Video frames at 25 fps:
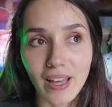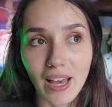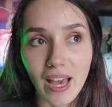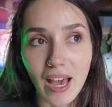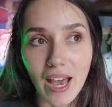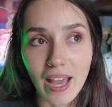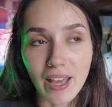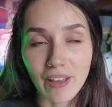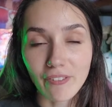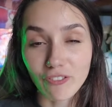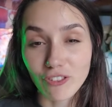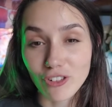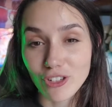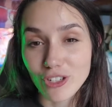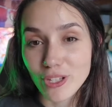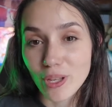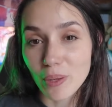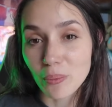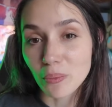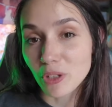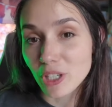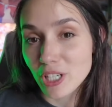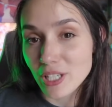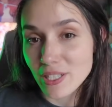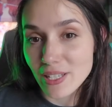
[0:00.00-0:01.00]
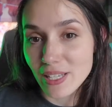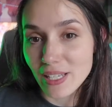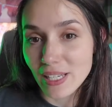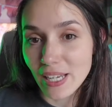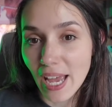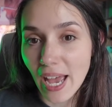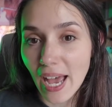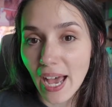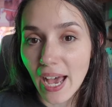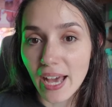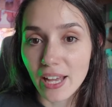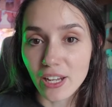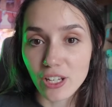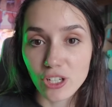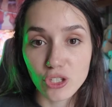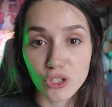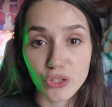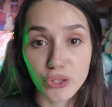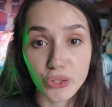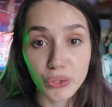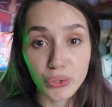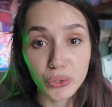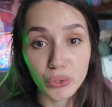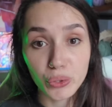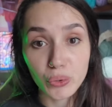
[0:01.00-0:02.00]
I for some reason had
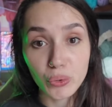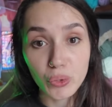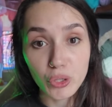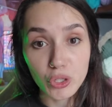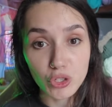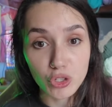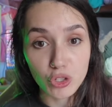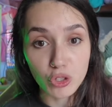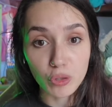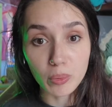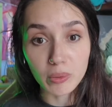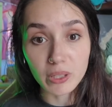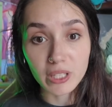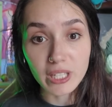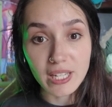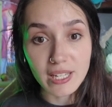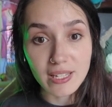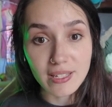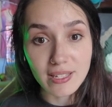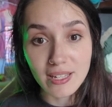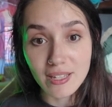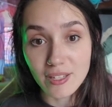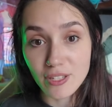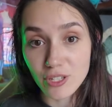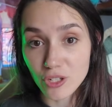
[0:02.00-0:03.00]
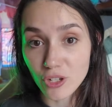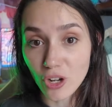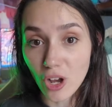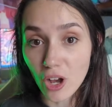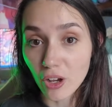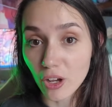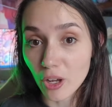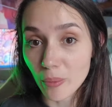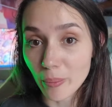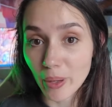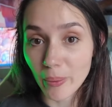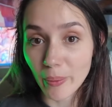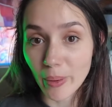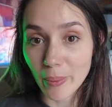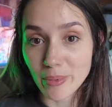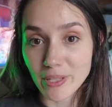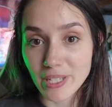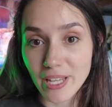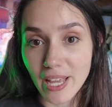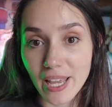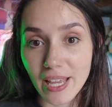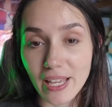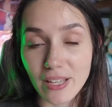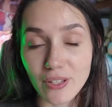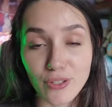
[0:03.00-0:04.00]
2 Jubilees in stock on my
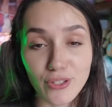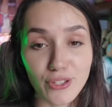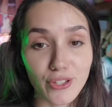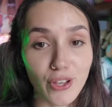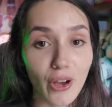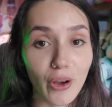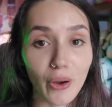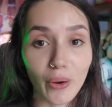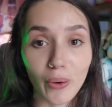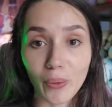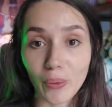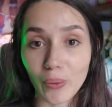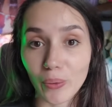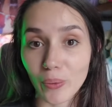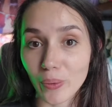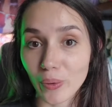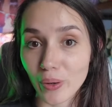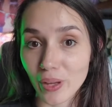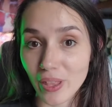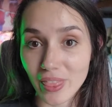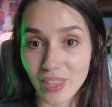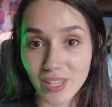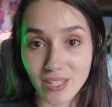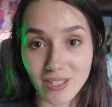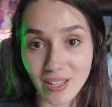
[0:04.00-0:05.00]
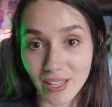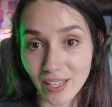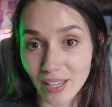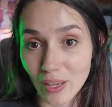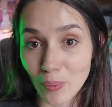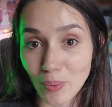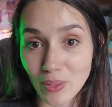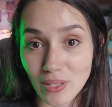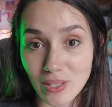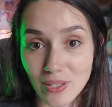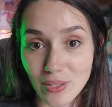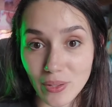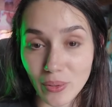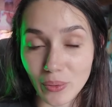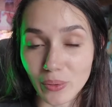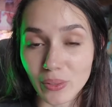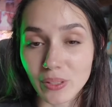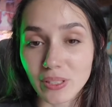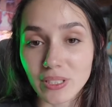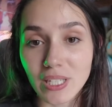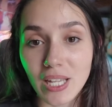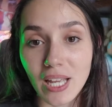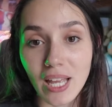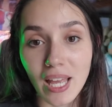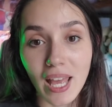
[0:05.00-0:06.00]
website, so the second one
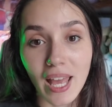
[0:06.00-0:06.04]
sold.